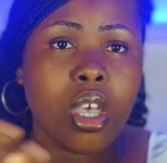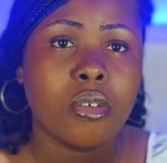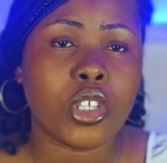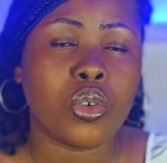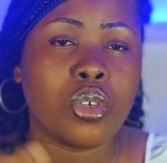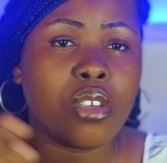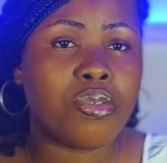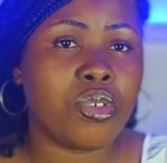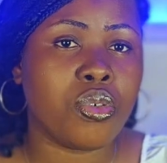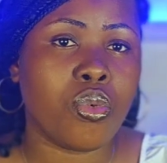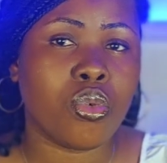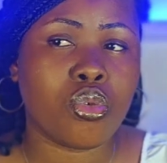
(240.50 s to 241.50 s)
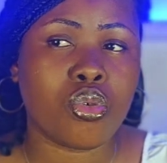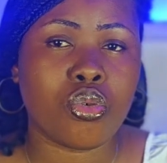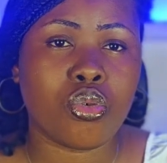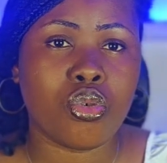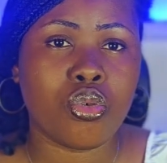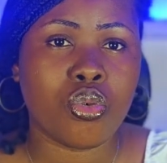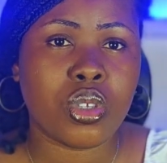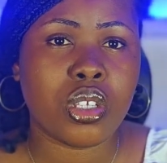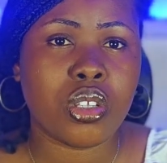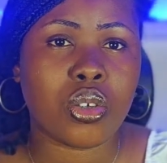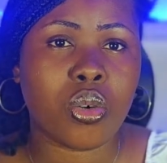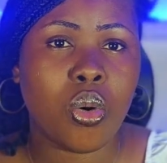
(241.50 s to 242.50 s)
So if you want to use it
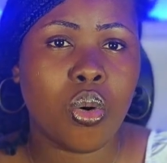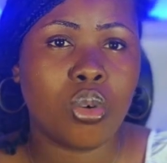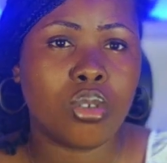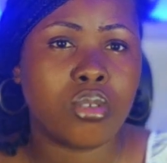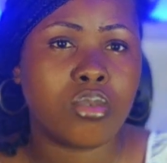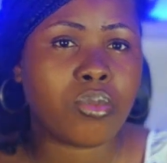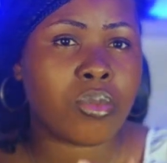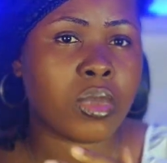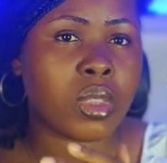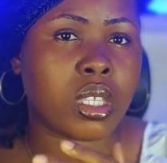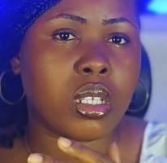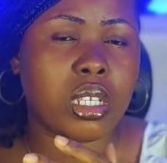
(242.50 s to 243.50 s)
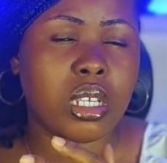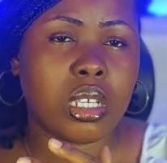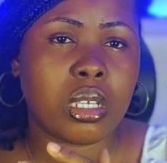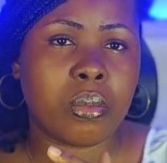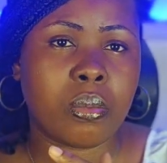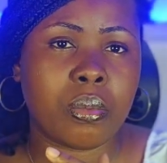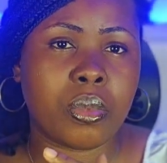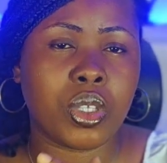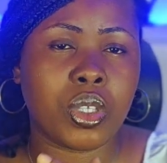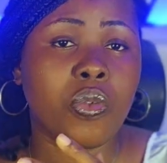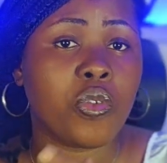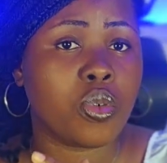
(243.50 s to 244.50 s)
on
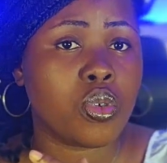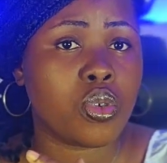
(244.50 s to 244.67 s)
your